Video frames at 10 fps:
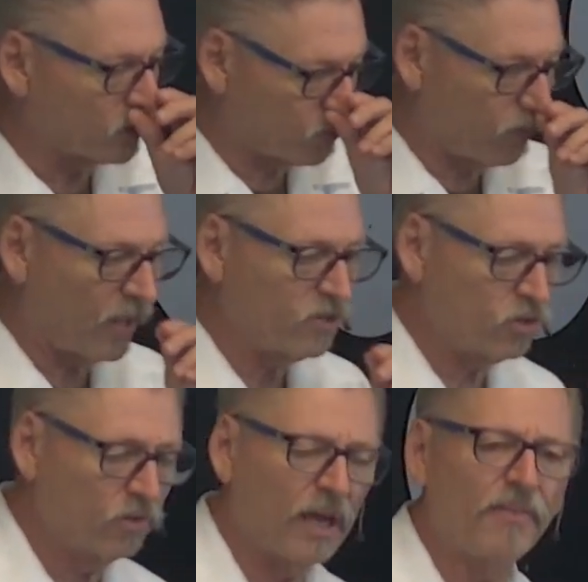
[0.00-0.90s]
us
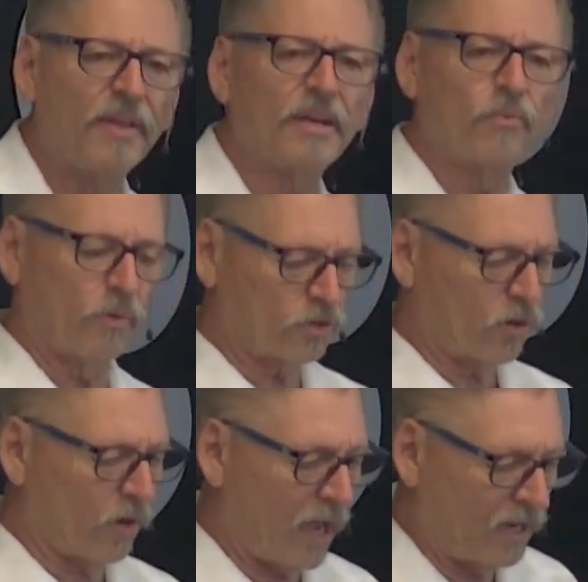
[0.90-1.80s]
pleasure and then enrich
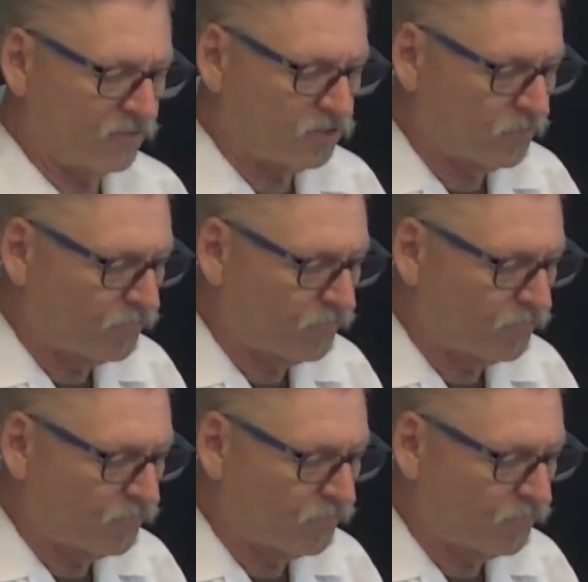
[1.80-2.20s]
our lives.